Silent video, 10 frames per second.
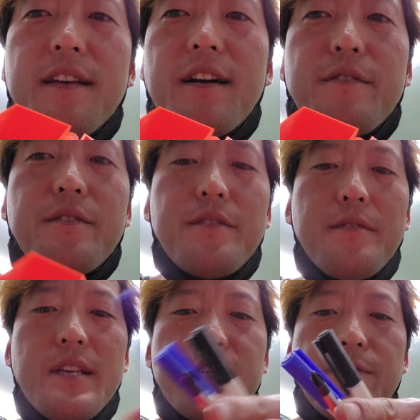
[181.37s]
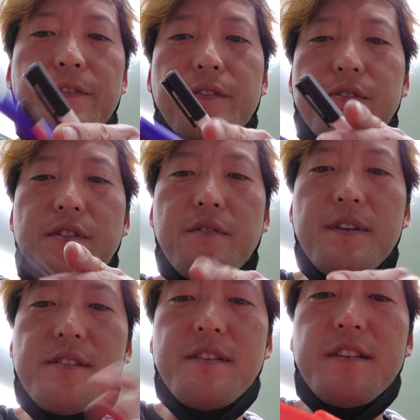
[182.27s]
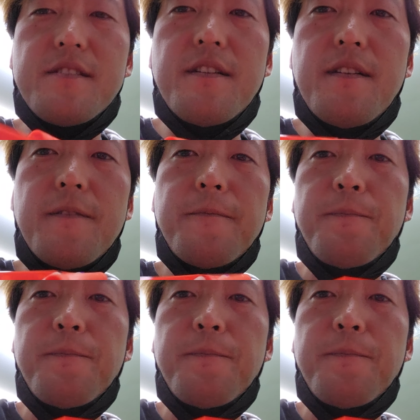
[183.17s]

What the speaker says: on how to do this Fusion 360.